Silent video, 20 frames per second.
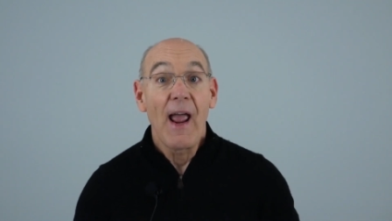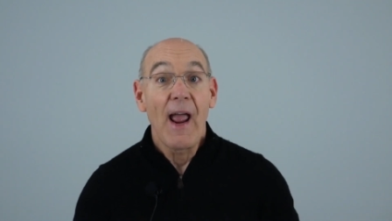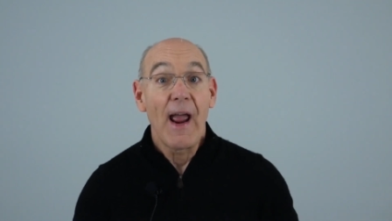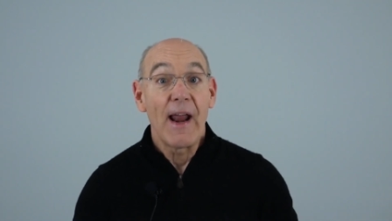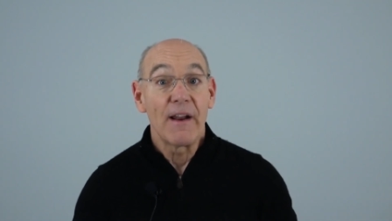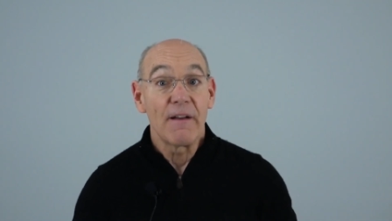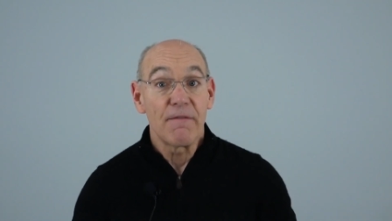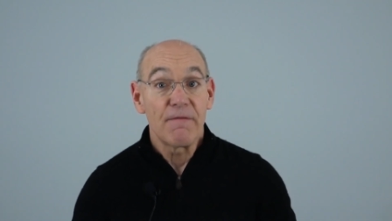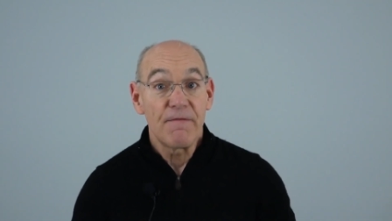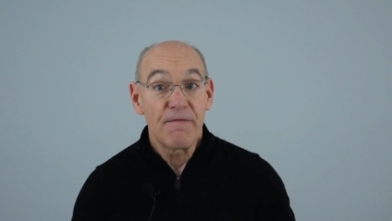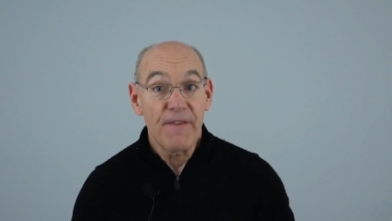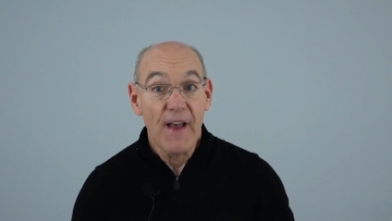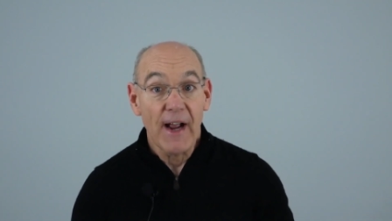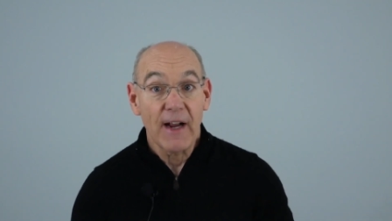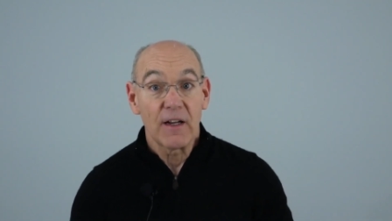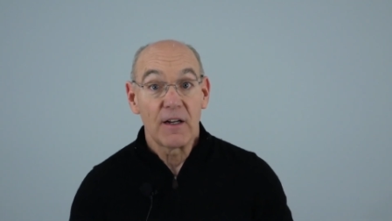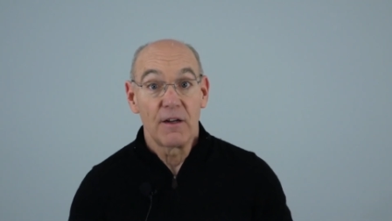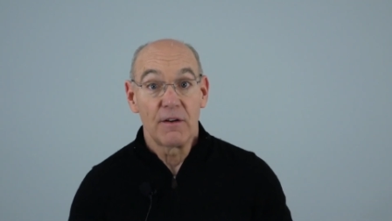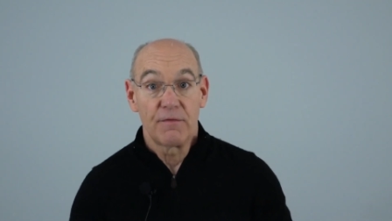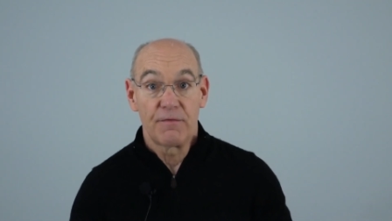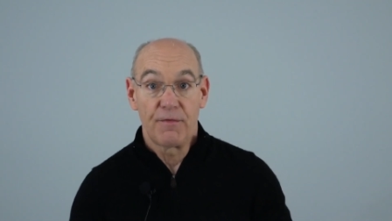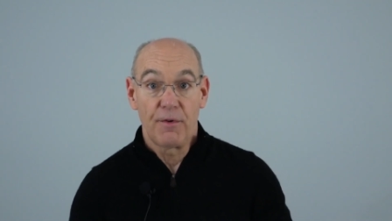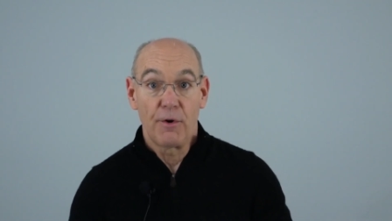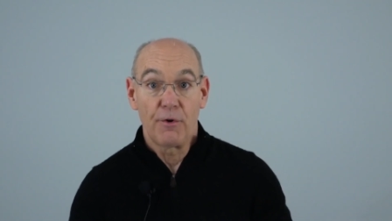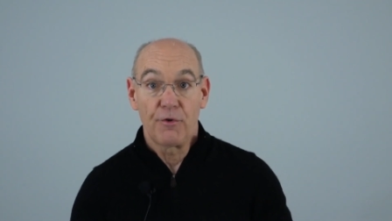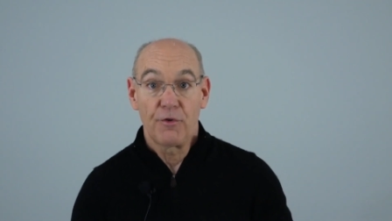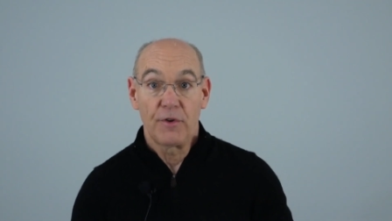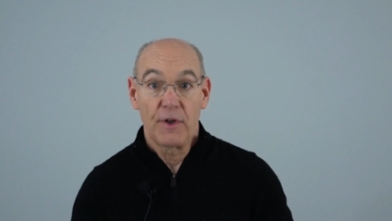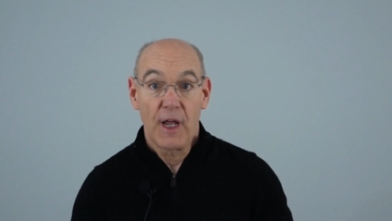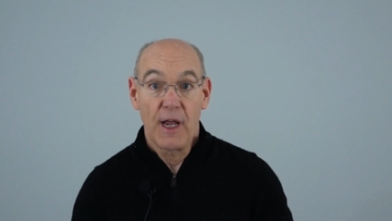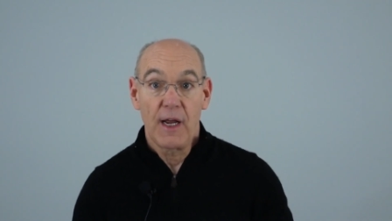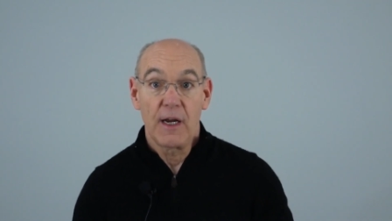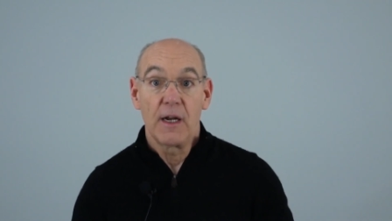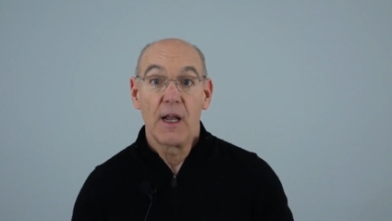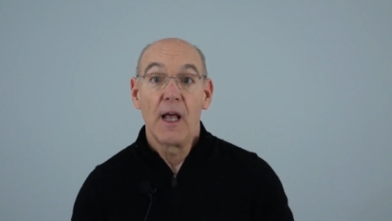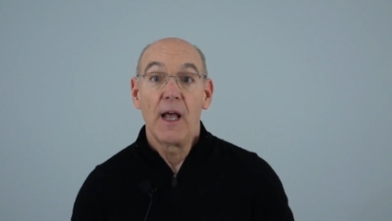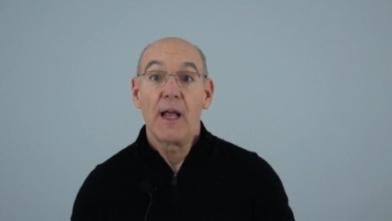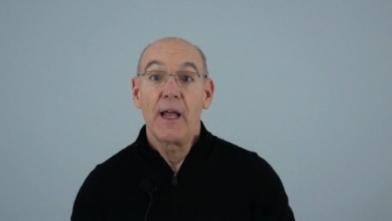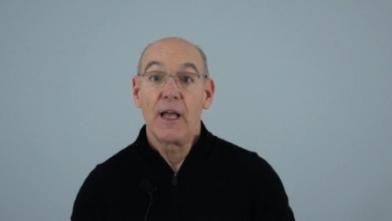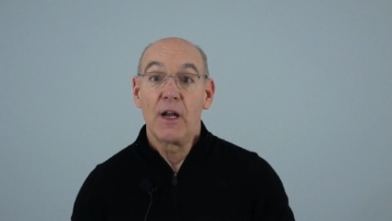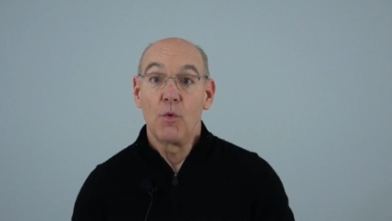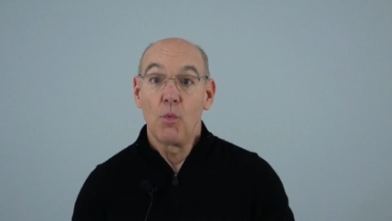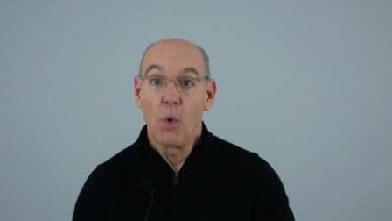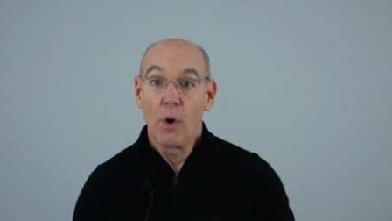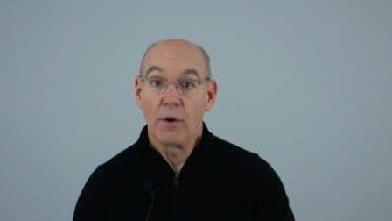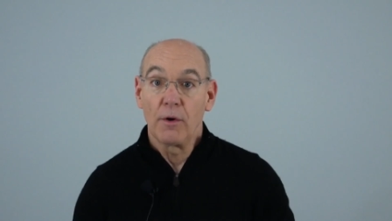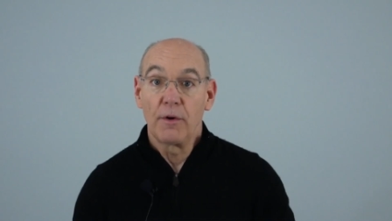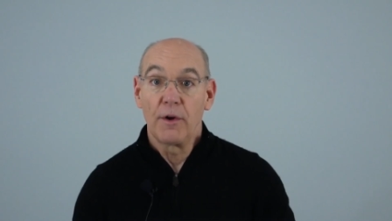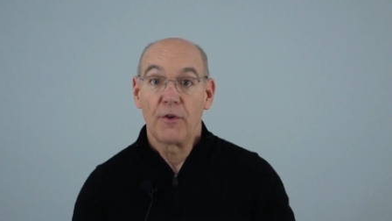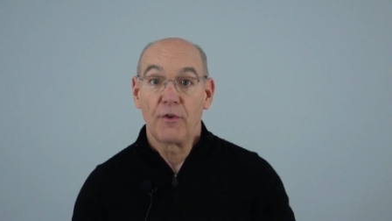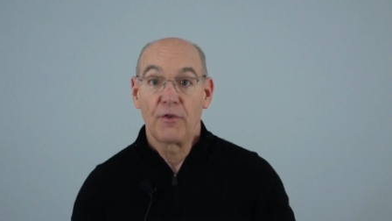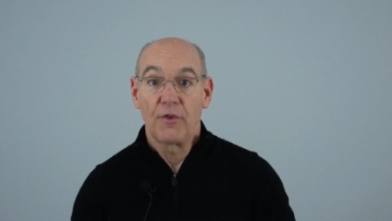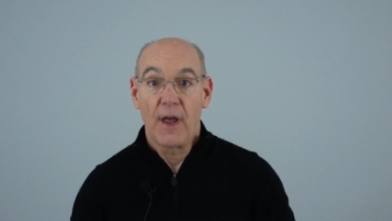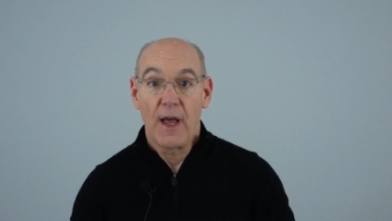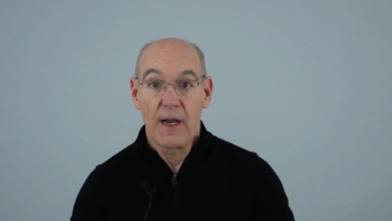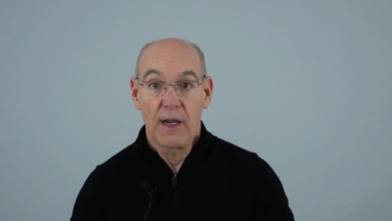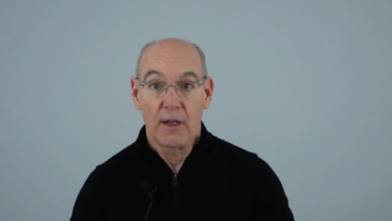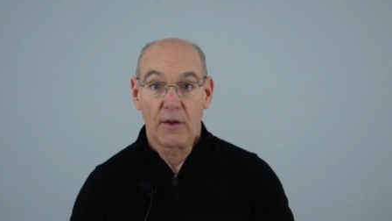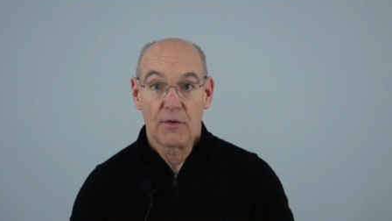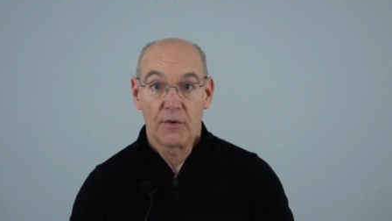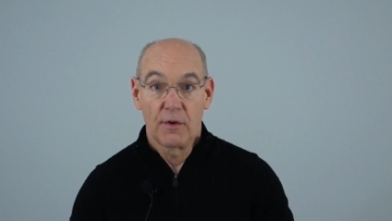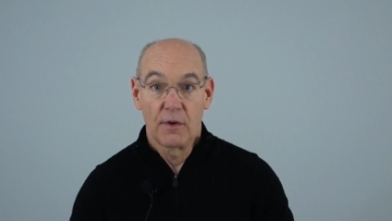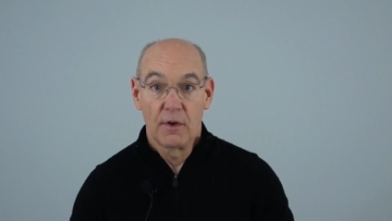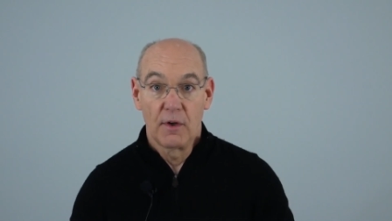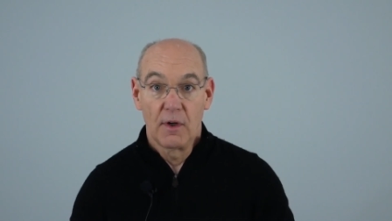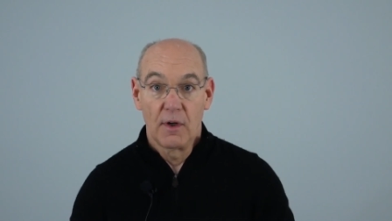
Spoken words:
and effective first aid in wilderness settings.